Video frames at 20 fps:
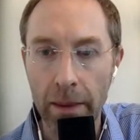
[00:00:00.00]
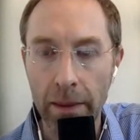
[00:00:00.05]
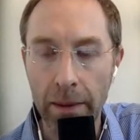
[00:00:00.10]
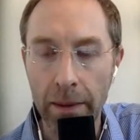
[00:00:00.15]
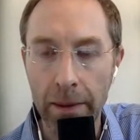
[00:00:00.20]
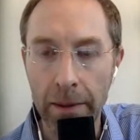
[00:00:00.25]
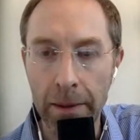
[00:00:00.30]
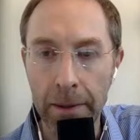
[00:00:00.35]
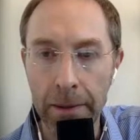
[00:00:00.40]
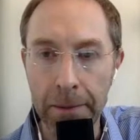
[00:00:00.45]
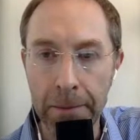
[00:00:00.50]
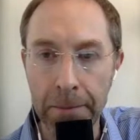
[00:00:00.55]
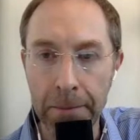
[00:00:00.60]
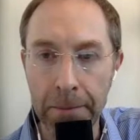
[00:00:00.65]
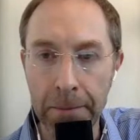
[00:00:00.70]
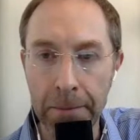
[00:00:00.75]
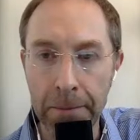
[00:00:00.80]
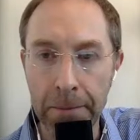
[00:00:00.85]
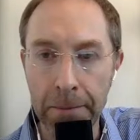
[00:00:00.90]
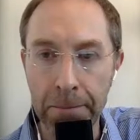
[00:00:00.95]

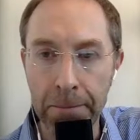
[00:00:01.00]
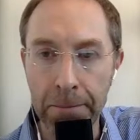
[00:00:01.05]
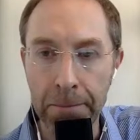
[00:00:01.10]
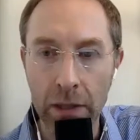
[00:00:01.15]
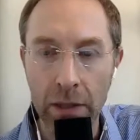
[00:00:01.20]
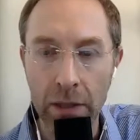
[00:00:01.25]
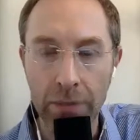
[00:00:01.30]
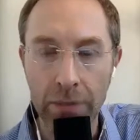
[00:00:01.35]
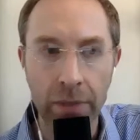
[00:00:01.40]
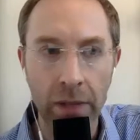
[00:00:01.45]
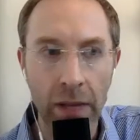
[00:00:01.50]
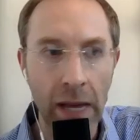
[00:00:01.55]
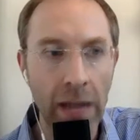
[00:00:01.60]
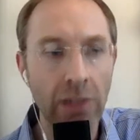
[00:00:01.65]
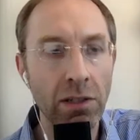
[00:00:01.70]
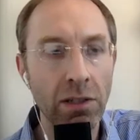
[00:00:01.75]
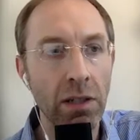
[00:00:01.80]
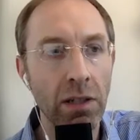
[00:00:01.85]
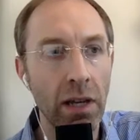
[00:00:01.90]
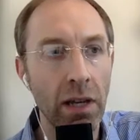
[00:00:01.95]
Um,
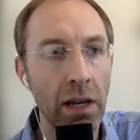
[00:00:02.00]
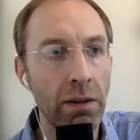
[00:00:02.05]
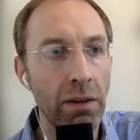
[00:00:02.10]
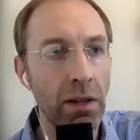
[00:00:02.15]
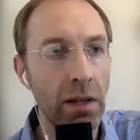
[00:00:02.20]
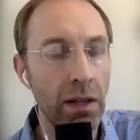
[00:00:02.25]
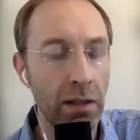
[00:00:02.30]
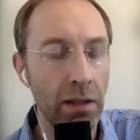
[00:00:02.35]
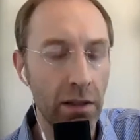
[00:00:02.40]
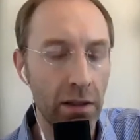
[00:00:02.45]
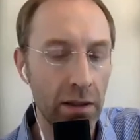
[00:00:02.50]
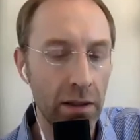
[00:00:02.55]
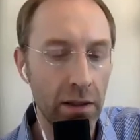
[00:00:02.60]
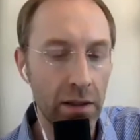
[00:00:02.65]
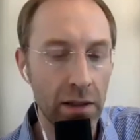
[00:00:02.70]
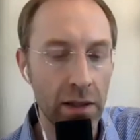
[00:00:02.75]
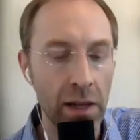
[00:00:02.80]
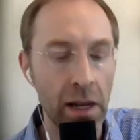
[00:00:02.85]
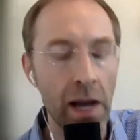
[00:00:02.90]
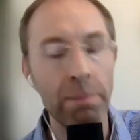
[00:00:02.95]
Actually,
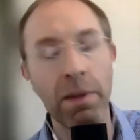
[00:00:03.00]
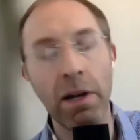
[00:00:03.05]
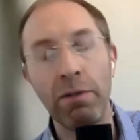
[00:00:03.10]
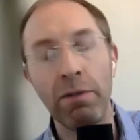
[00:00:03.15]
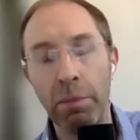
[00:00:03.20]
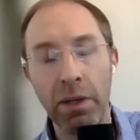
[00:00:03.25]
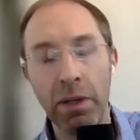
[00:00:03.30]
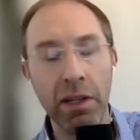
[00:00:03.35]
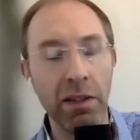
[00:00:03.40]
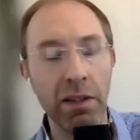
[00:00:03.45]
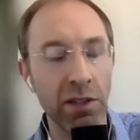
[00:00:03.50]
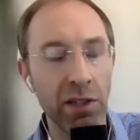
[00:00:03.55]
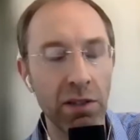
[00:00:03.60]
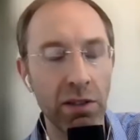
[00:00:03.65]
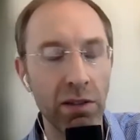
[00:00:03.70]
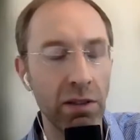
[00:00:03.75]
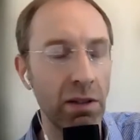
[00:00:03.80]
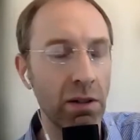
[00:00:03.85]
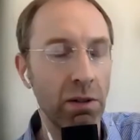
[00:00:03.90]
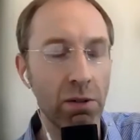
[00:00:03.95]
I'm not repeating
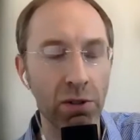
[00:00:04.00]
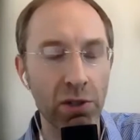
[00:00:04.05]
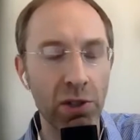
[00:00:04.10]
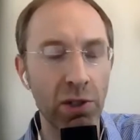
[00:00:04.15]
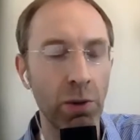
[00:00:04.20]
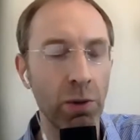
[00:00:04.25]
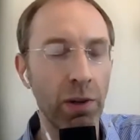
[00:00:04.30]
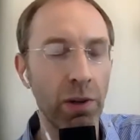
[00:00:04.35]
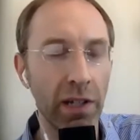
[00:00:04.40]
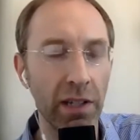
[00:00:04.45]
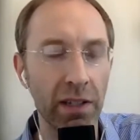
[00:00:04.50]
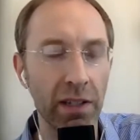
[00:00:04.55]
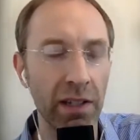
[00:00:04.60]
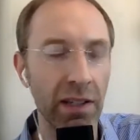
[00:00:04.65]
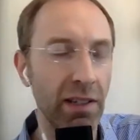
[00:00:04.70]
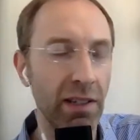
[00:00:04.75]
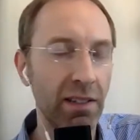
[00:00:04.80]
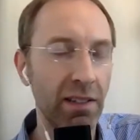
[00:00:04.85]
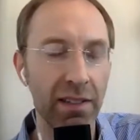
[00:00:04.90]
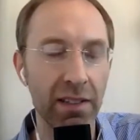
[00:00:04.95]
the whole story that
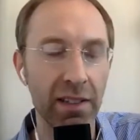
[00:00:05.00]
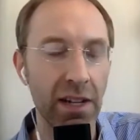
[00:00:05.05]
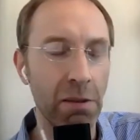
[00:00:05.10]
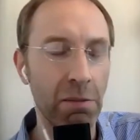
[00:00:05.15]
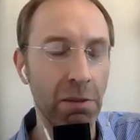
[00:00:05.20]
I was